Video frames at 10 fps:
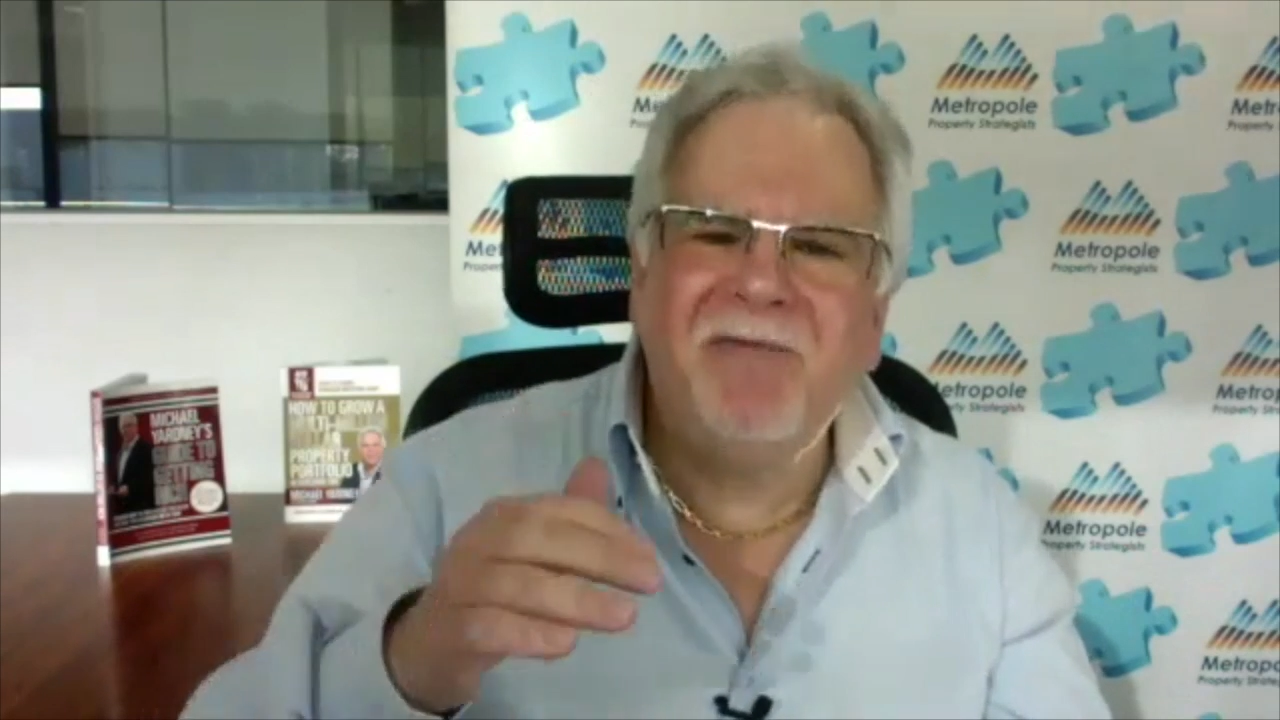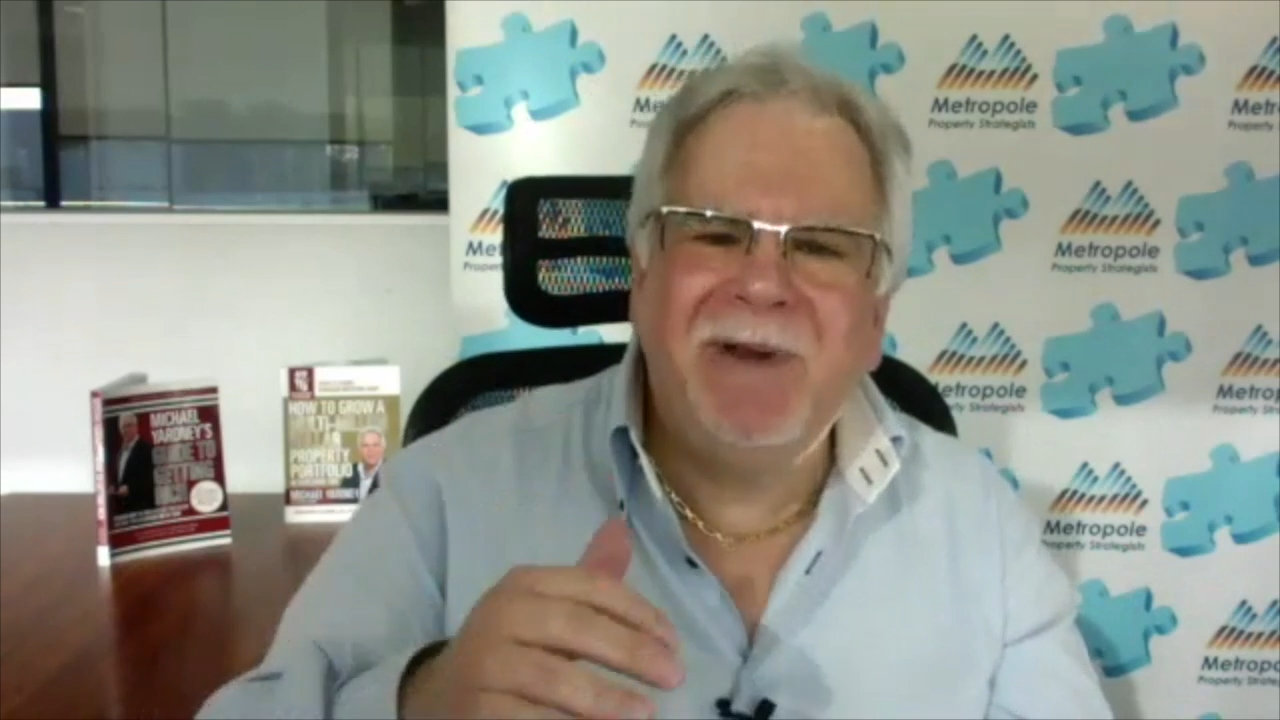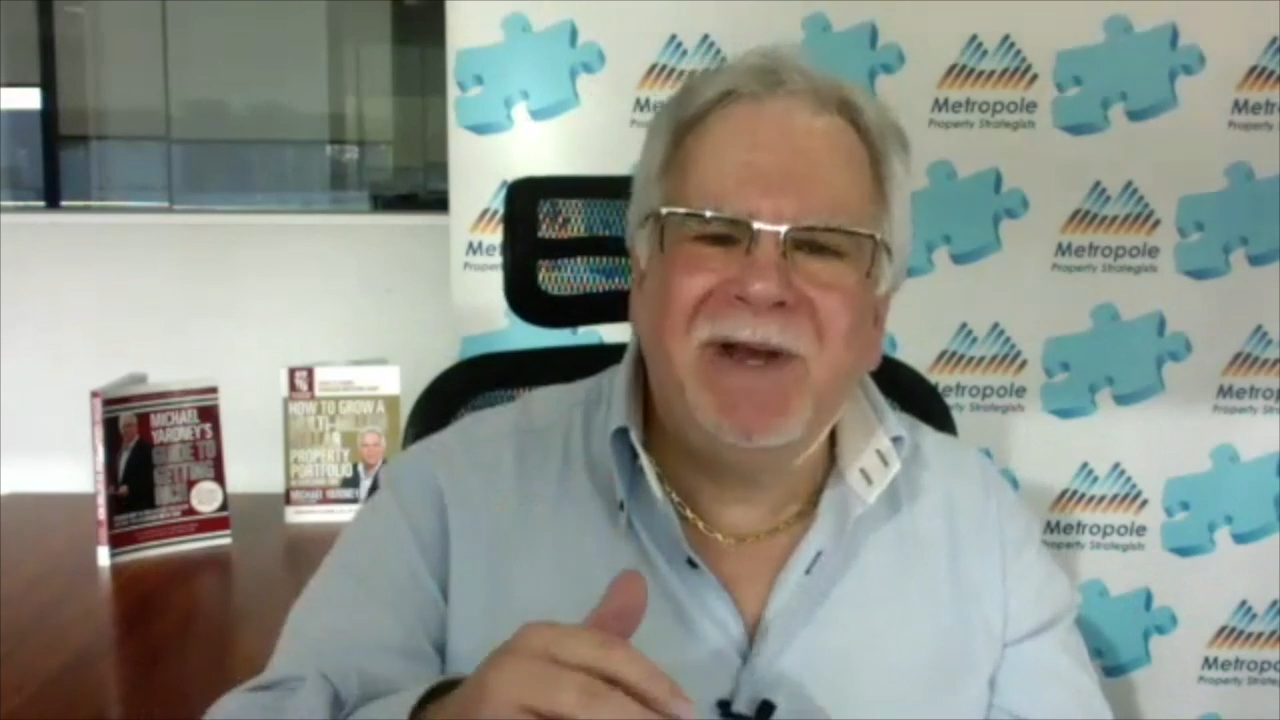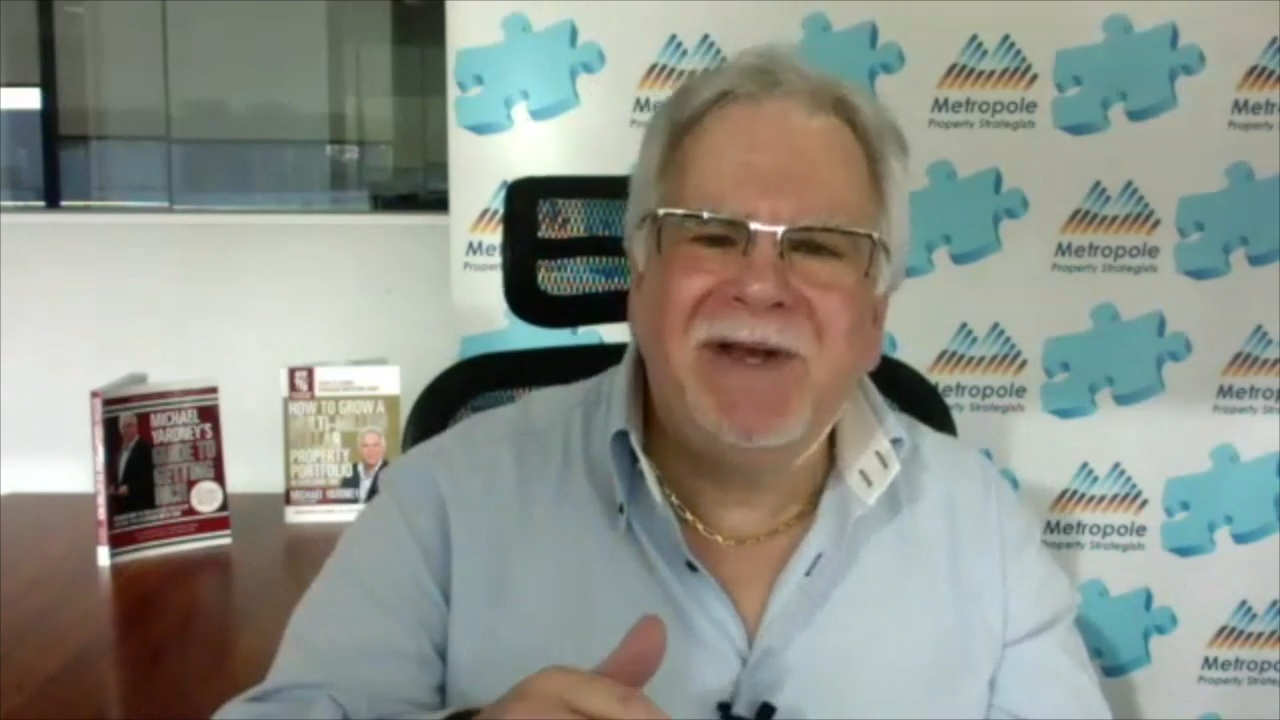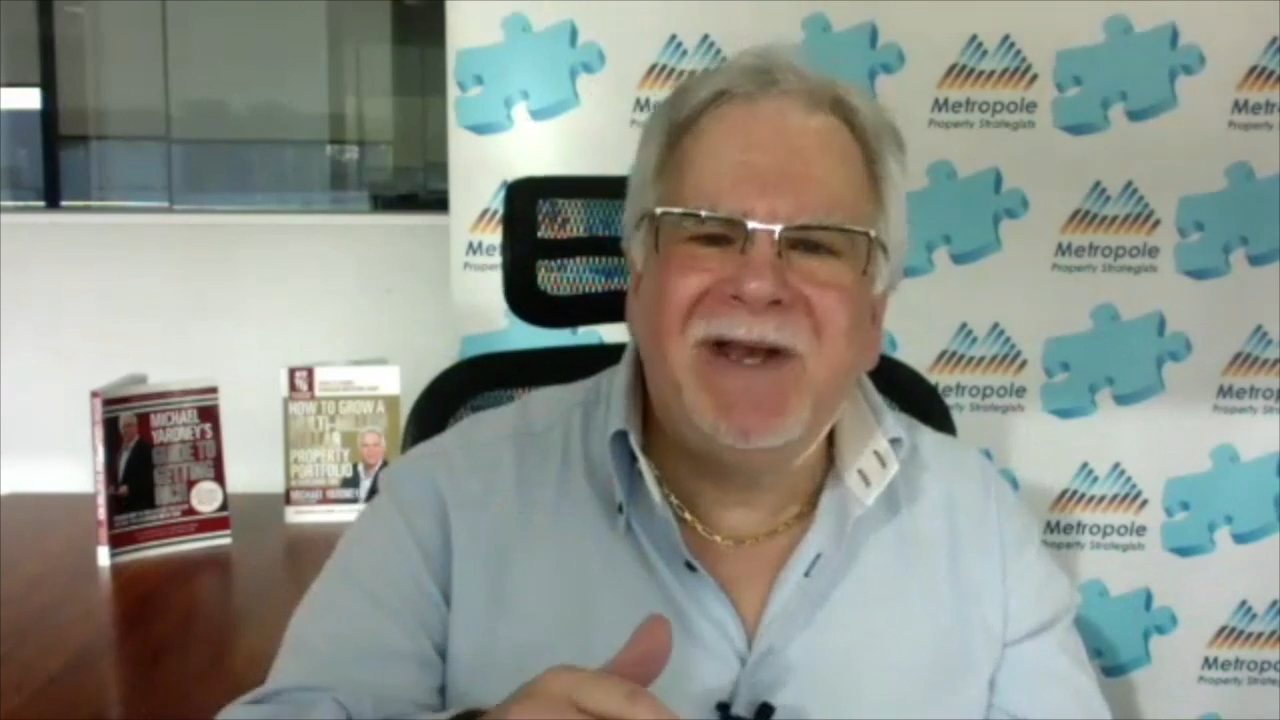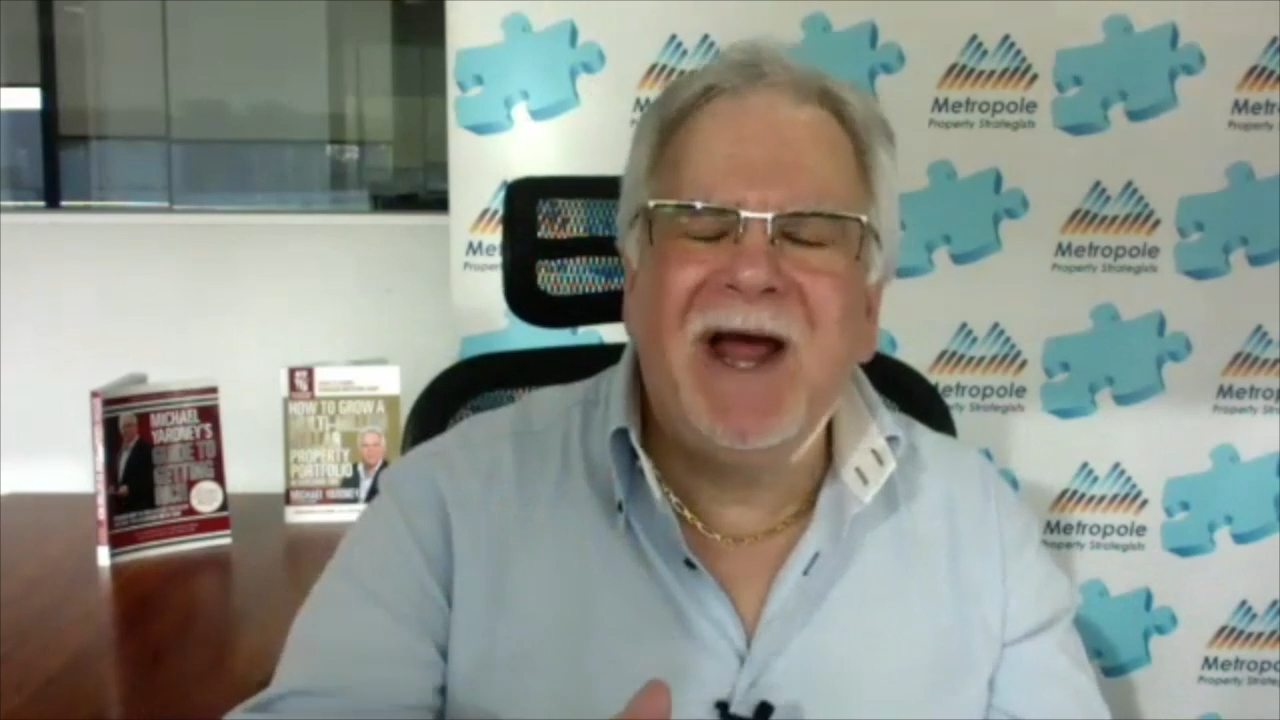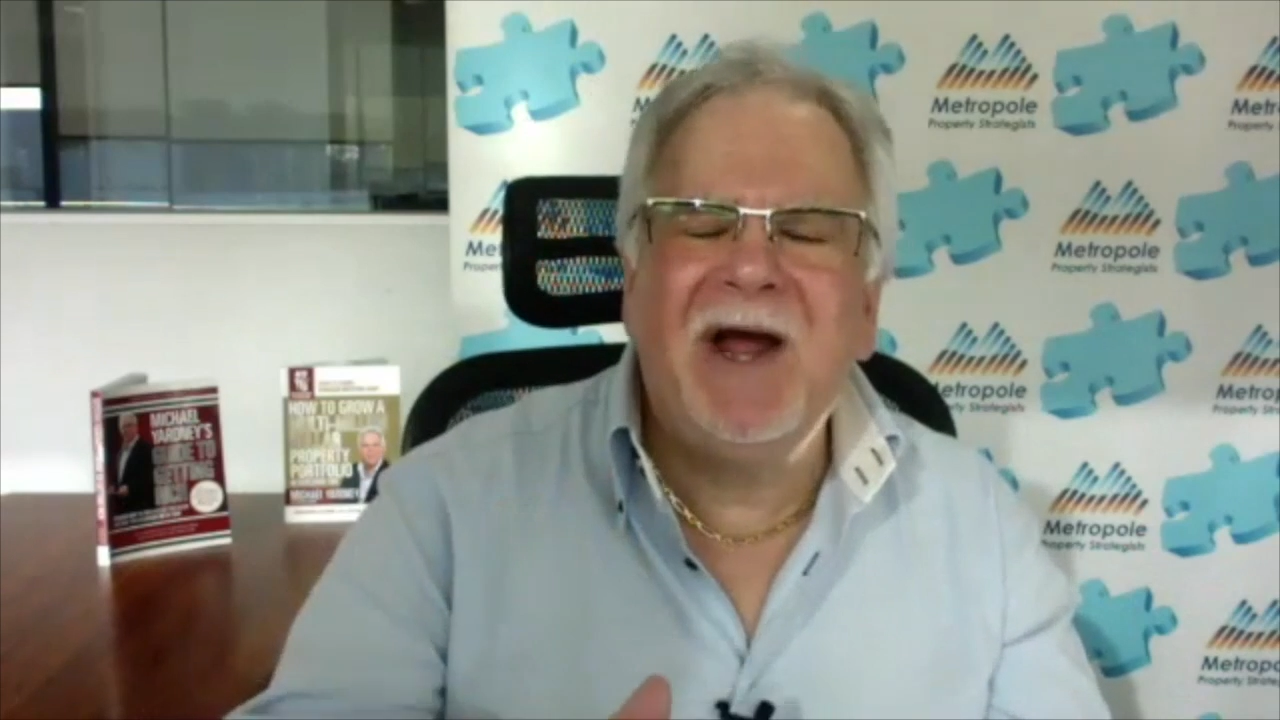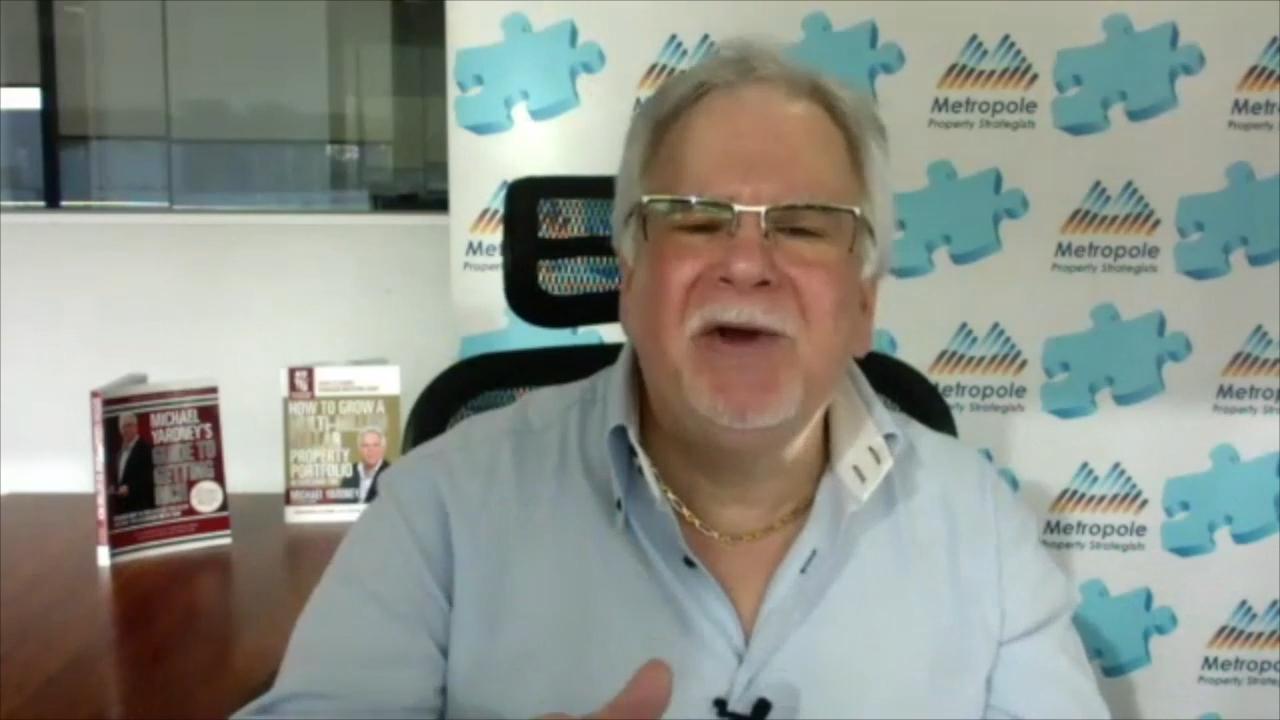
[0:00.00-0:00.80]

been down